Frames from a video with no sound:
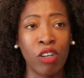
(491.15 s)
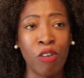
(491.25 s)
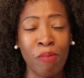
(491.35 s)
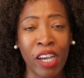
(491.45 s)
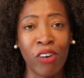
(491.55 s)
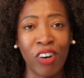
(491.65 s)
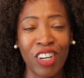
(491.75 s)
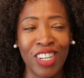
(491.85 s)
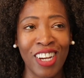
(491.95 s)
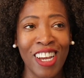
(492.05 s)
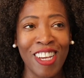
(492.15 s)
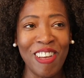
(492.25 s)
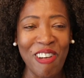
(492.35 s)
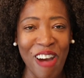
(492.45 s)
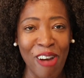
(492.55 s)
oh my gosh,
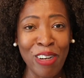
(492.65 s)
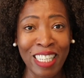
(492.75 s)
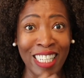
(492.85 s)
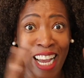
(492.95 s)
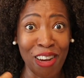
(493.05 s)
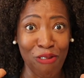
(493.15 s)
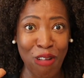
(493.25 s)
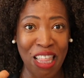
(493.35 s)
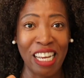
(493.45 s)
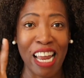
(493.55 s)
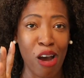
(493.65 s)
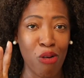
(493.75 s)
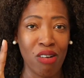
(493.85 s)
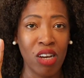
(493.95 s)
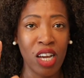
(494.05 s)
you know, I understand everything now.